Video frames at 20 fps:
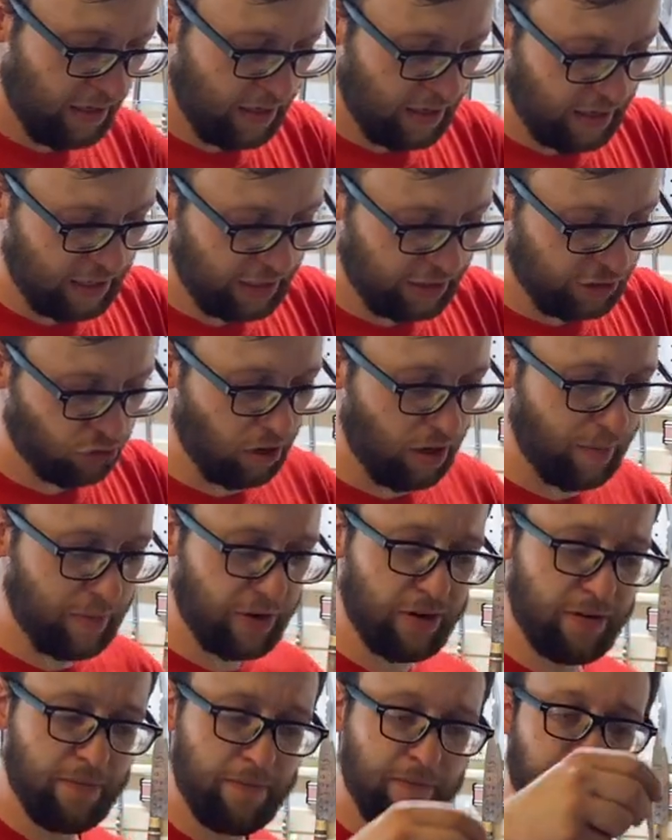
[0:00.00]

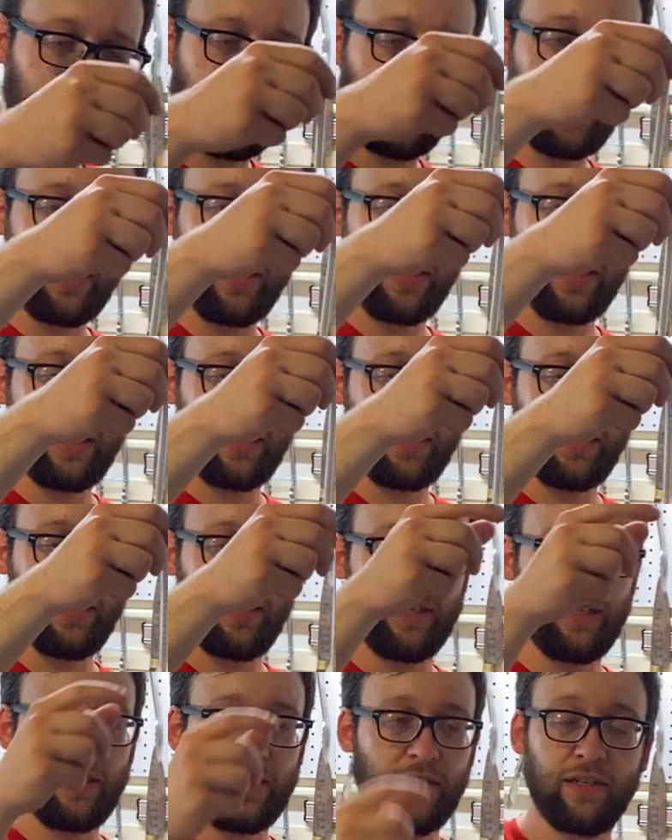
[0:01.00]
hydrometer
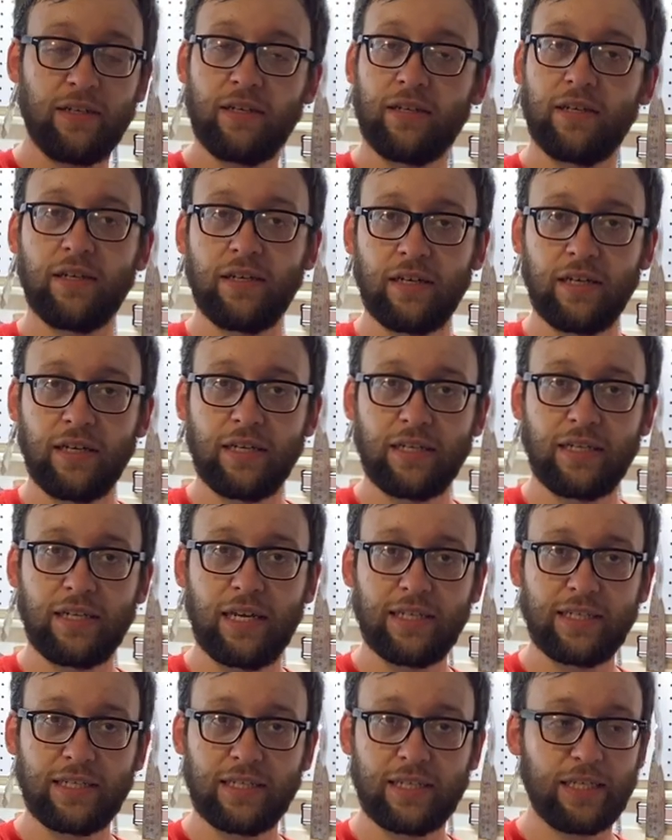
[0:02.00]
to
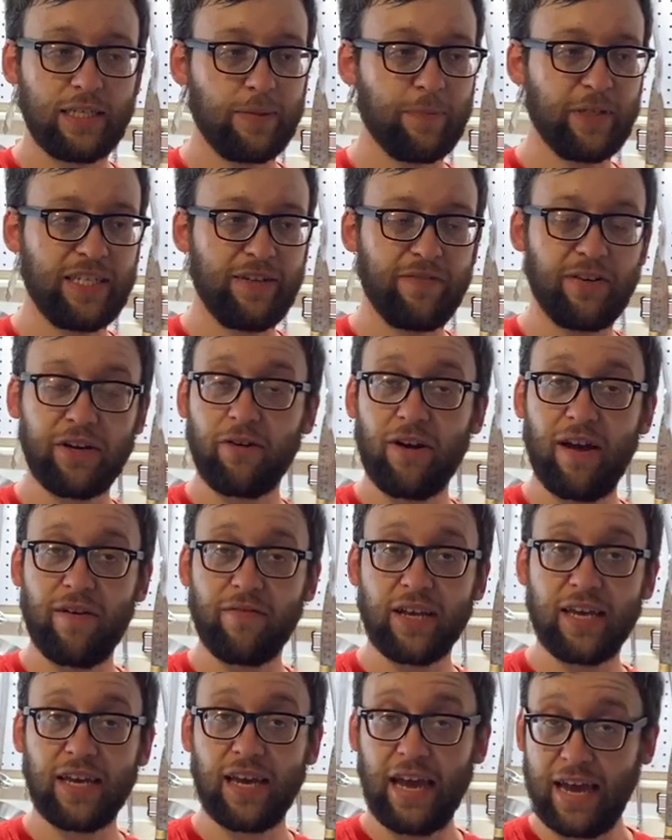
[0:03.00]
test the specific
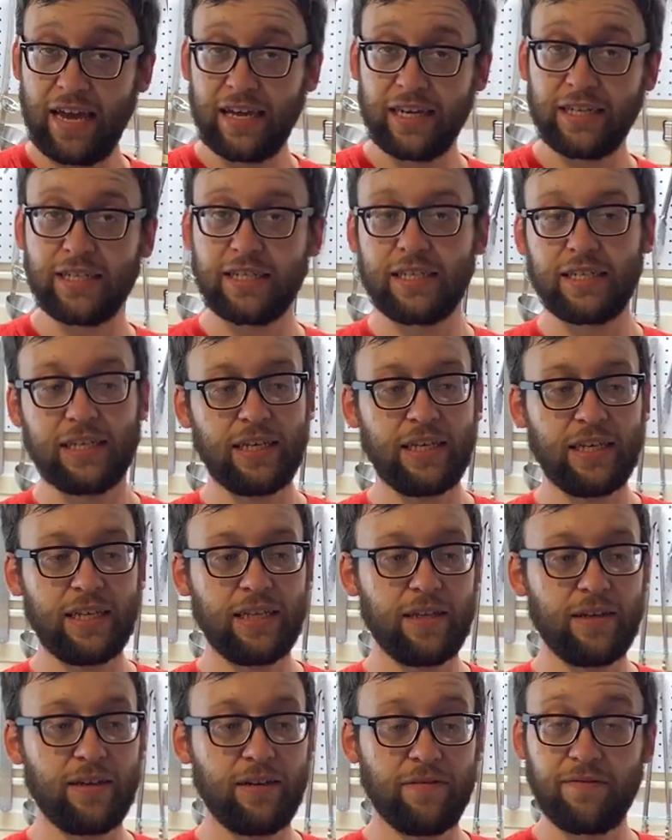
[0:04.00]
gravity and see
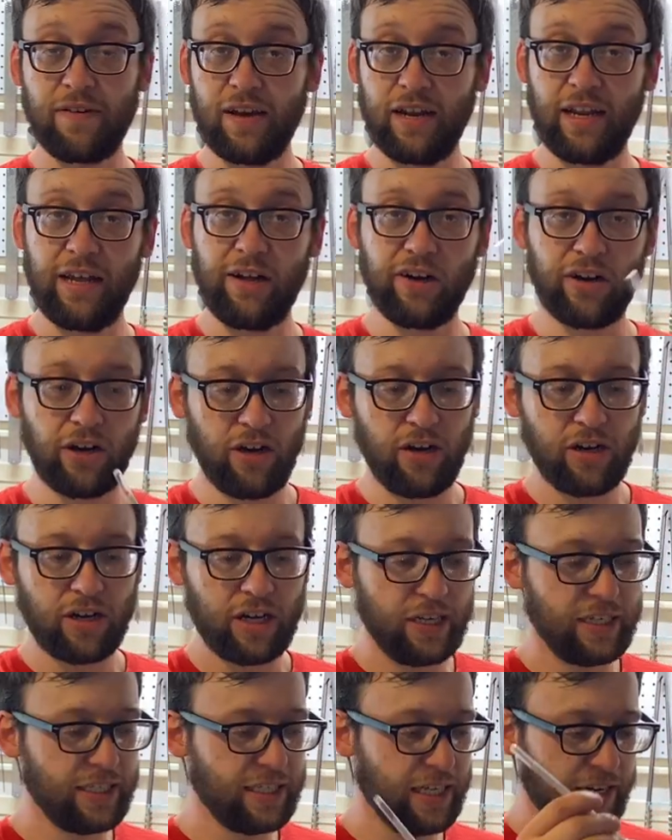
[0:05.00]
the final alcohol
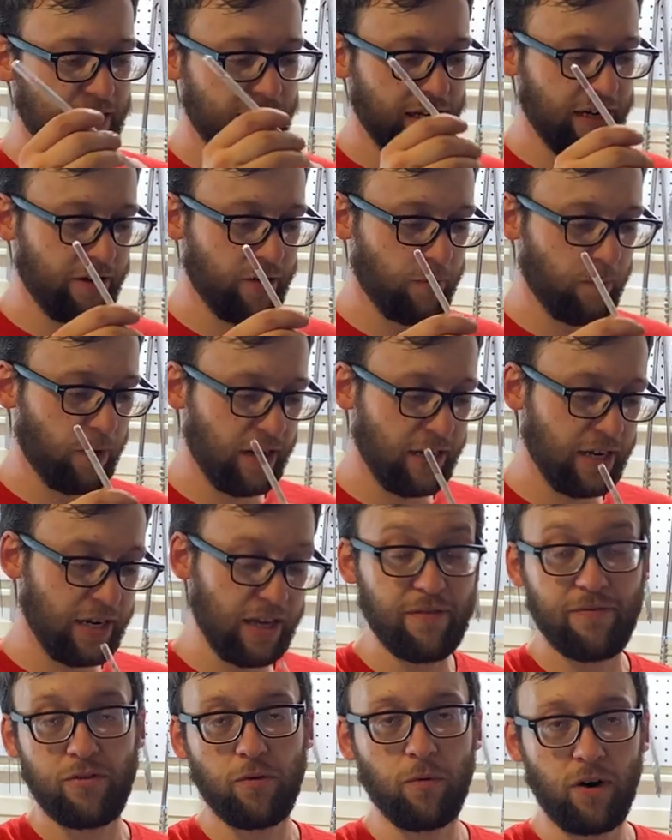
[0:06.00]
content in your wine
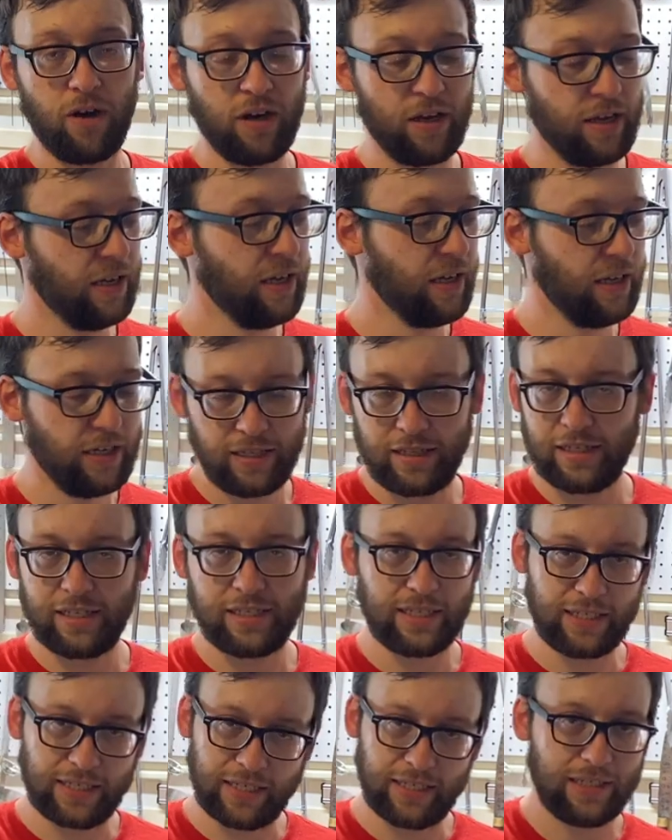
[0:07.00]
if you want. This
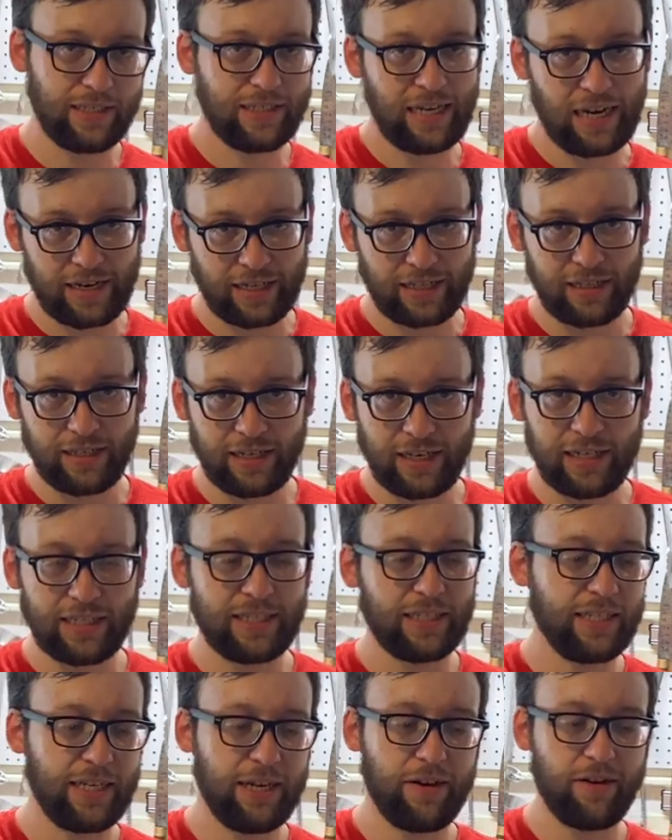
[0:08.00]
isn't technically
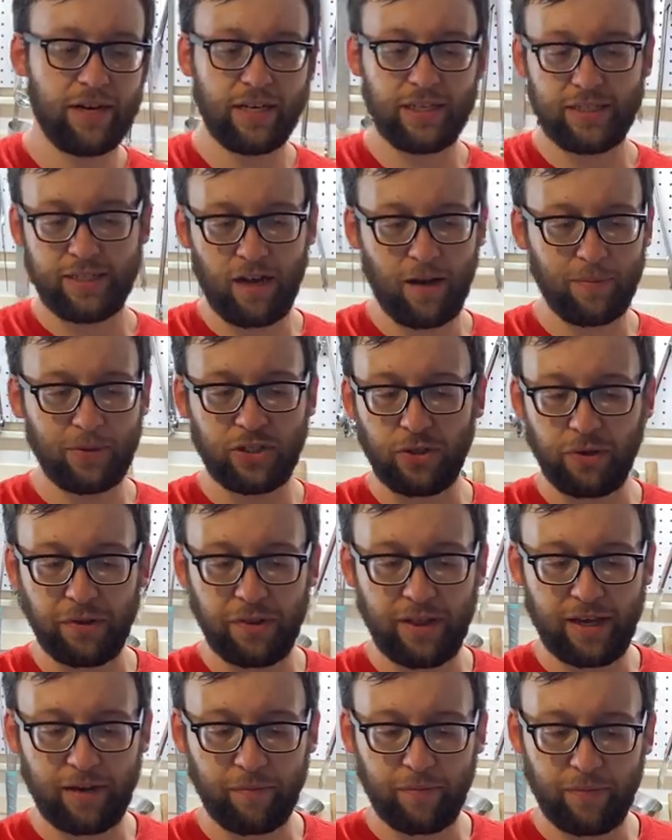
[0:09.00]
necessary, it's an optional
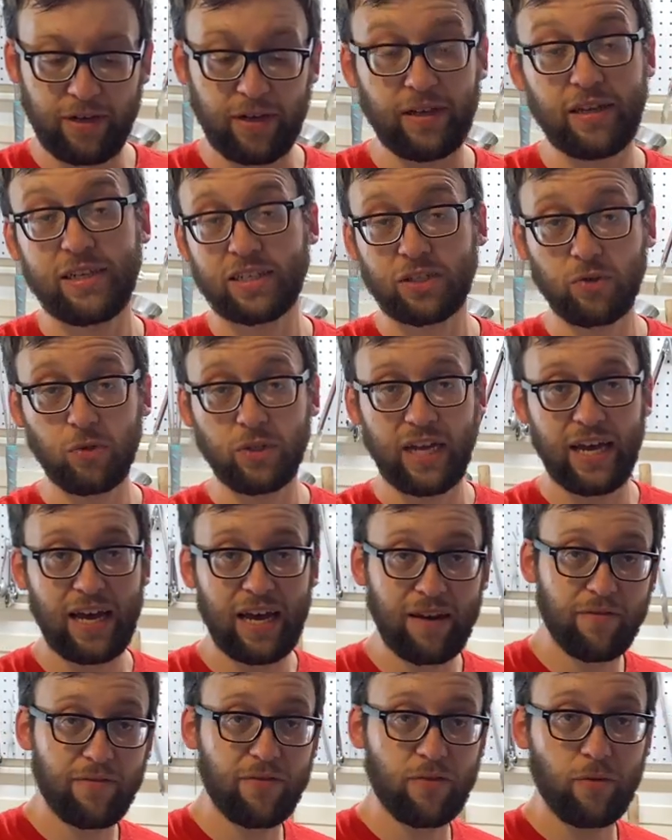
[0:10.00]
thing, but it's cool to
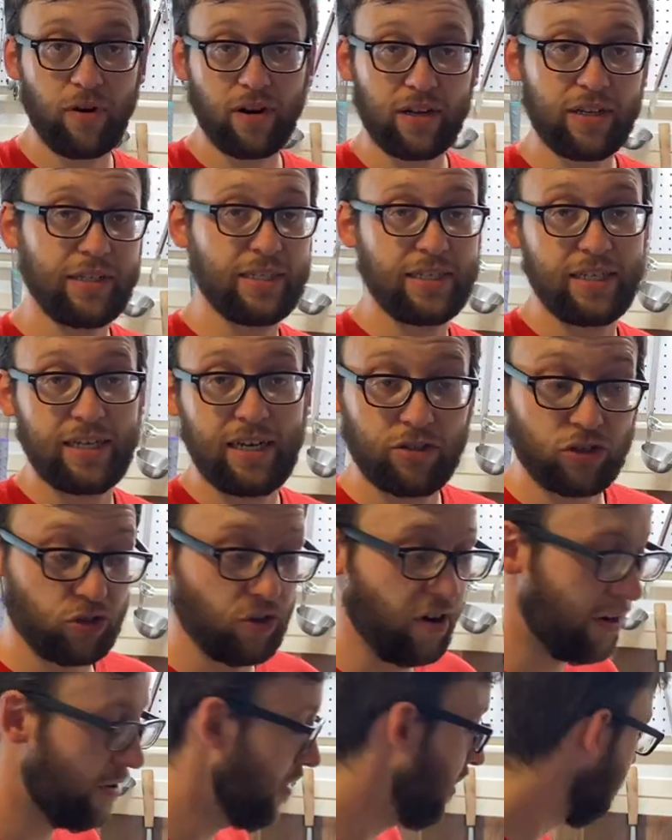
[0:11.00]
have if you wanna see how
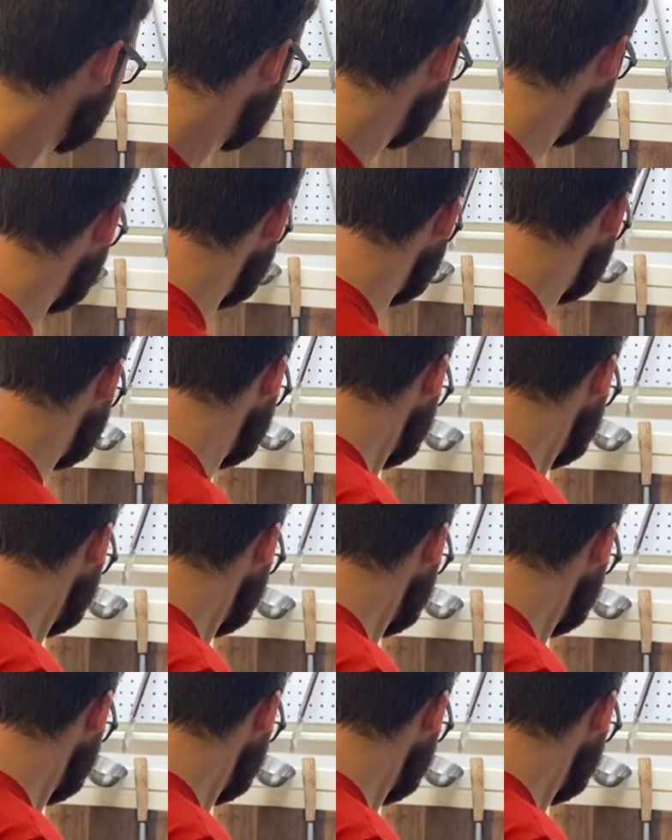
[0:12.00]
strong the alcohol is.